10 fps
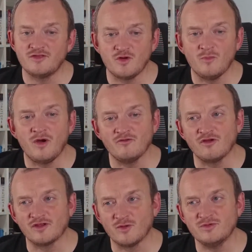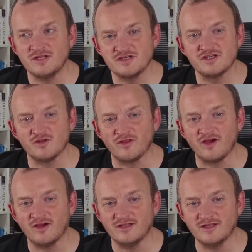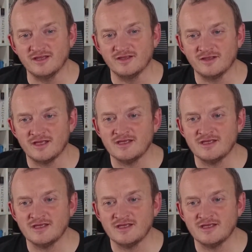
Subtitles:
thought I might run a competition on that idea.